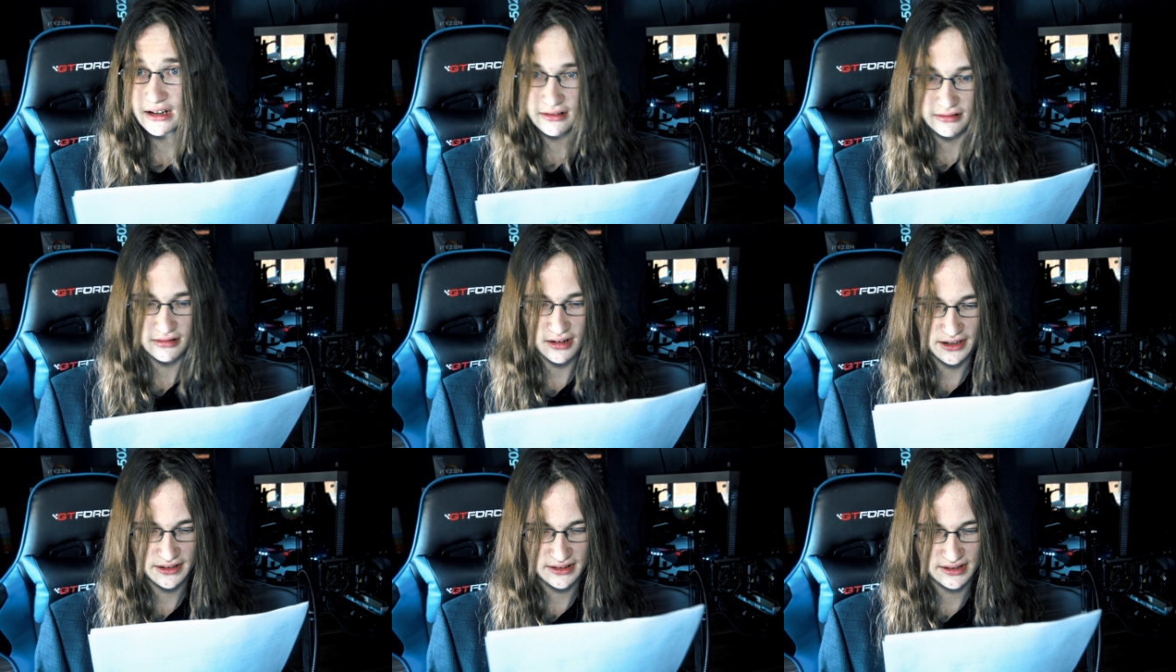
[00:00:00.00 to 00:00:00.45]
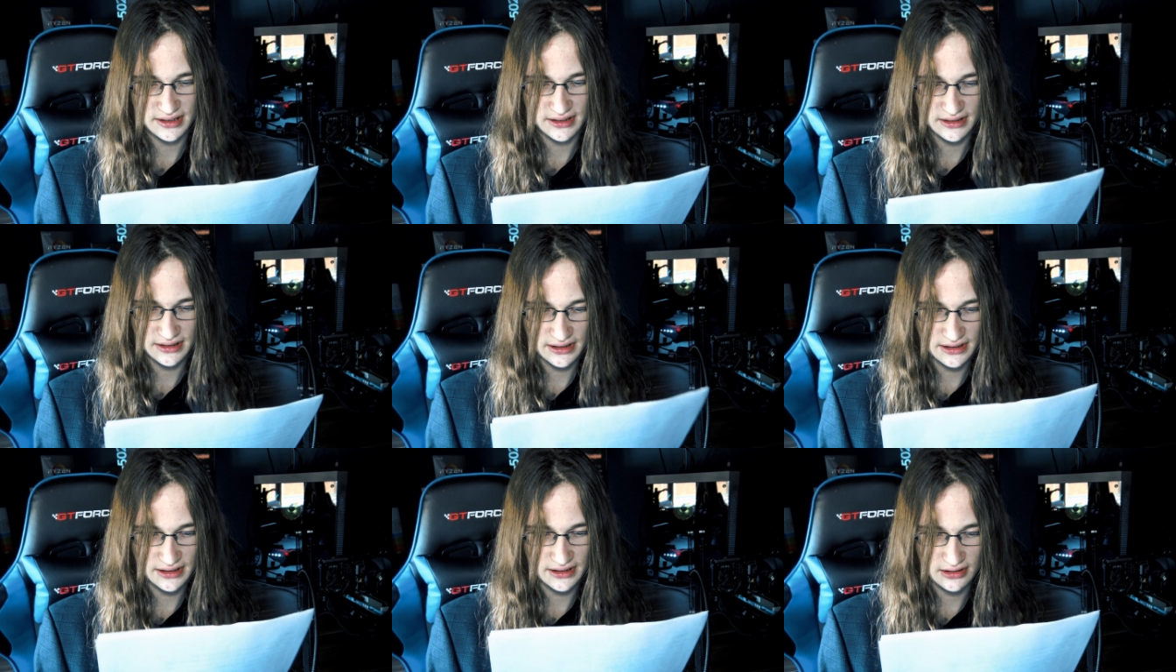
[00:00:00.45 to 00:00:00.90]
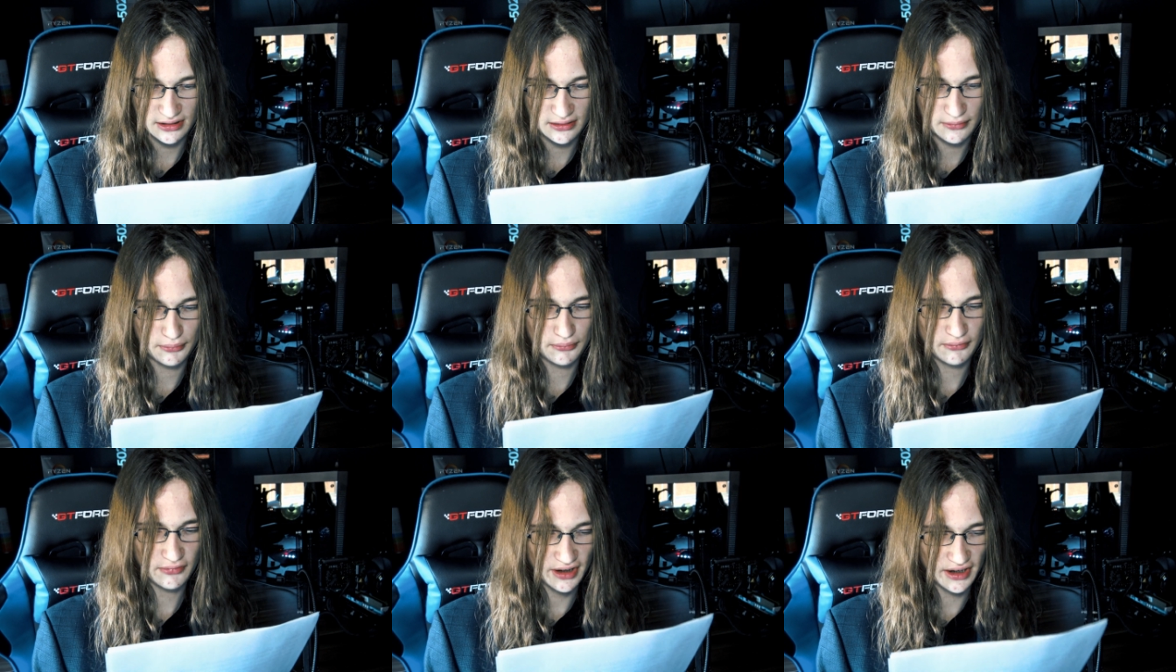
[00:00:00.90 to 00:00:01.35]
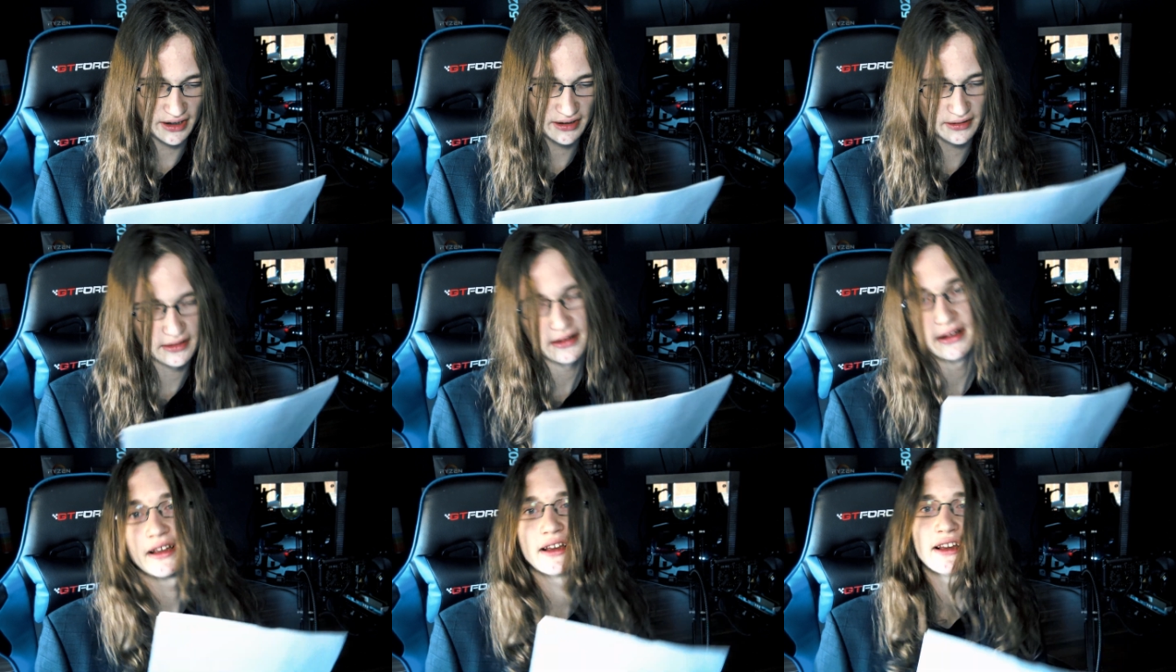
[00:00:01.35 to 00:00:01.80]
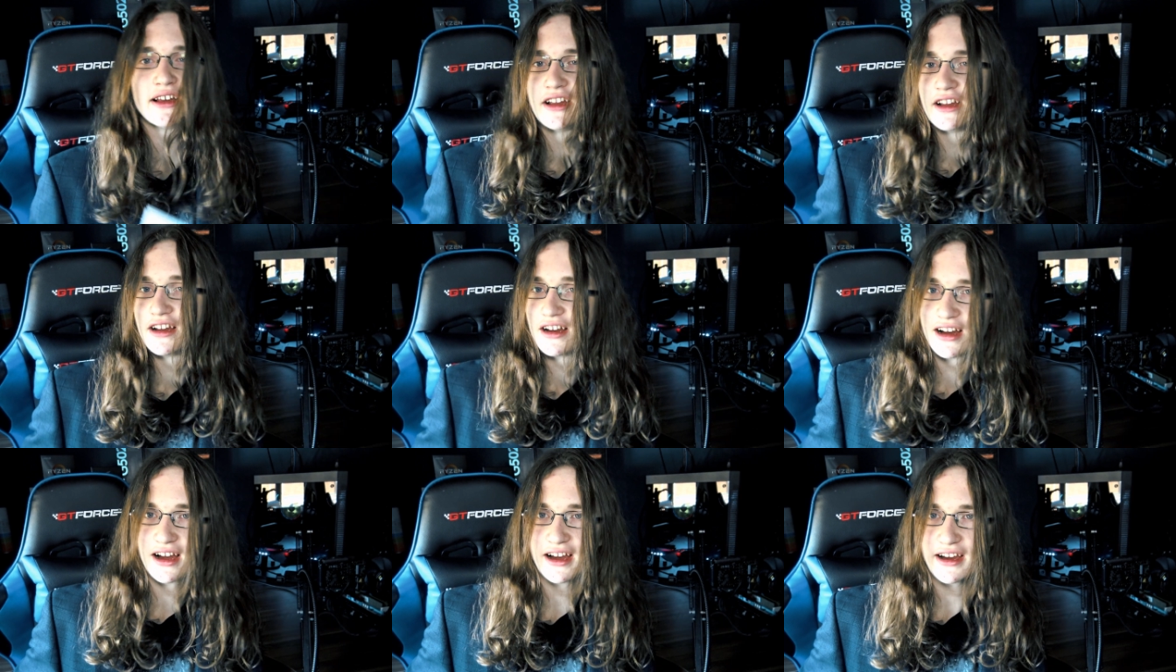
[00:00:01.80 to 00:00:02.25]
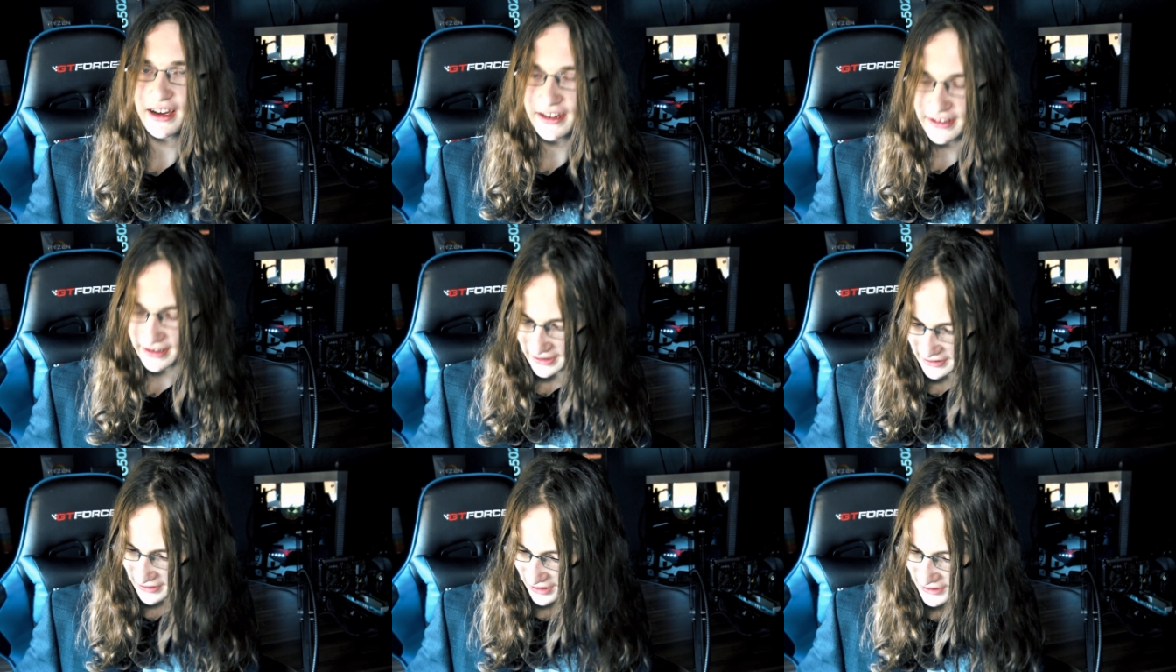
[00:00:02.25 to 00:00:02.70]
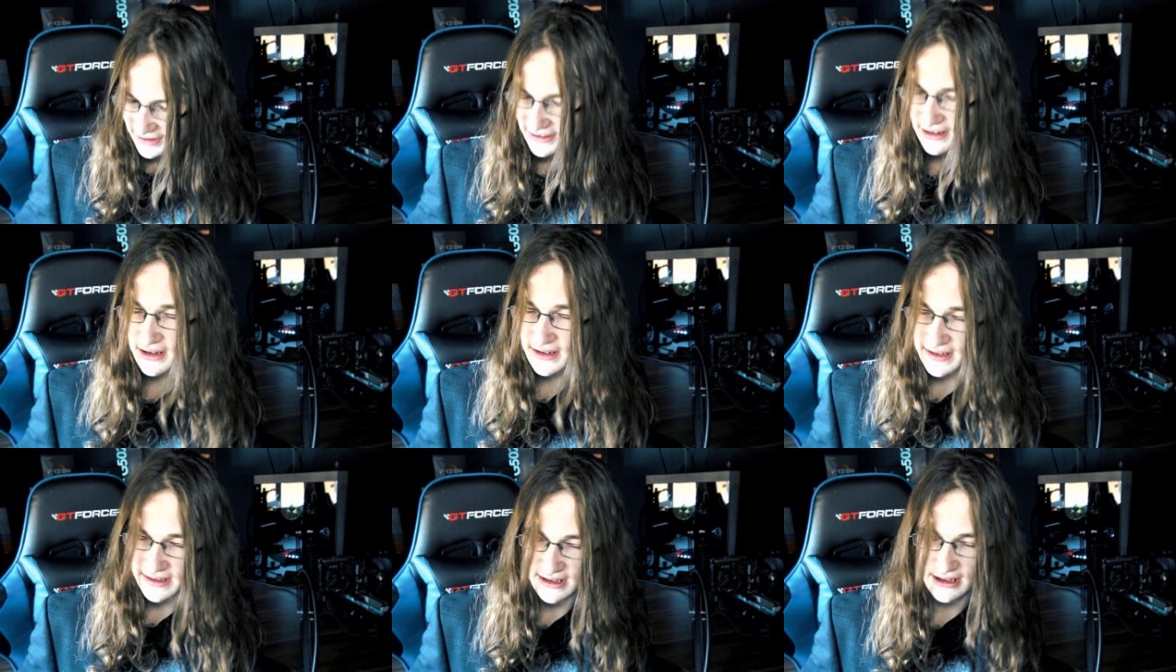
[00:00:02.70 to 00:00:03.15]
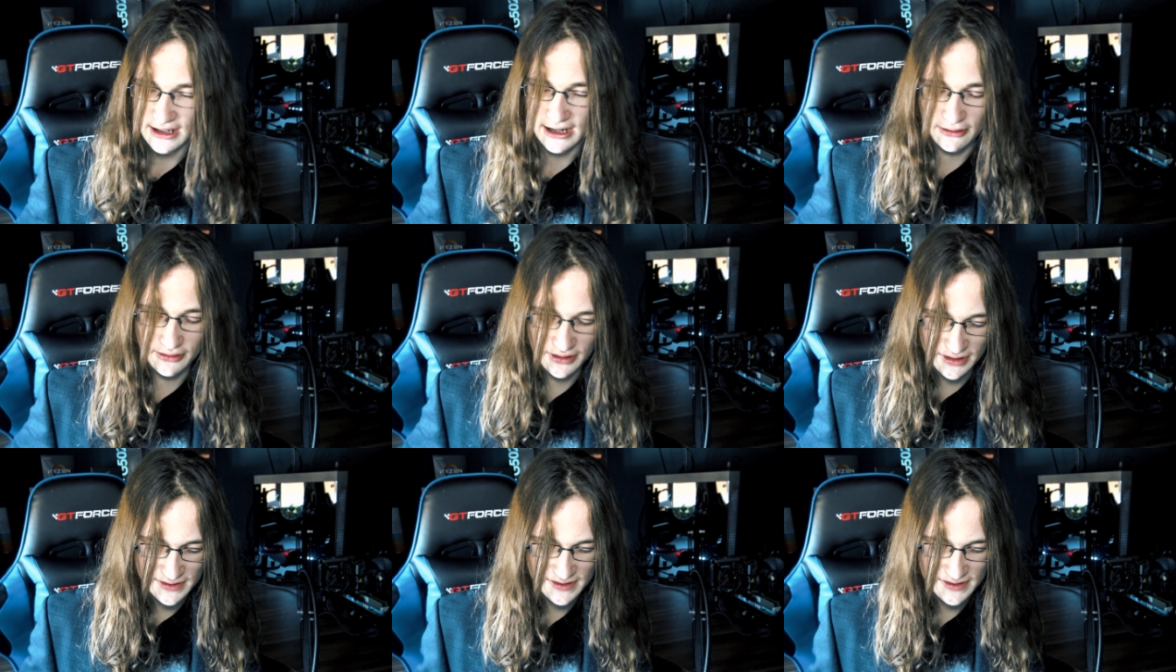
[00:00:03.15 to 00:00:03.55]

Right, right. I, I, I, I see how it